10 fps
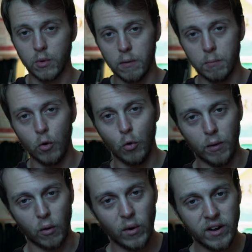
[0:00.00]
When I put all
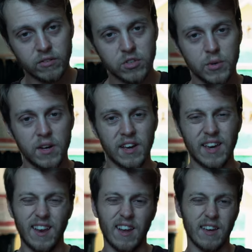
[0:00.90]
my weight onto it, I
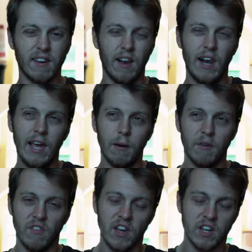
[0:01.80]
get like a little
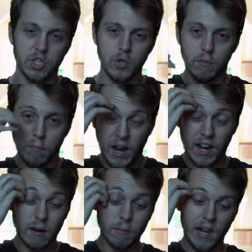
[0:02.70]
bit of like a shooting
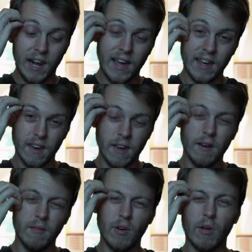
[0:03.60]
pain up the leg.
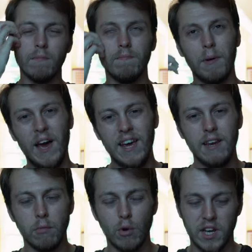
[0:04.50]
Not
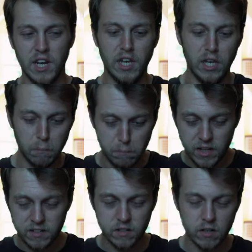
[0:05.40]
pain, more like a
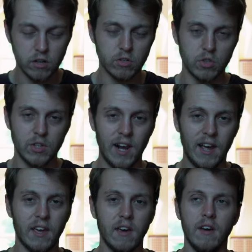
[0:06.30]
numbness that goes through the
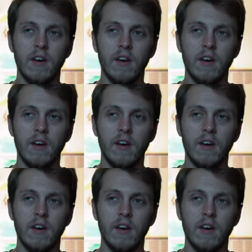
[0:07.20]
leg.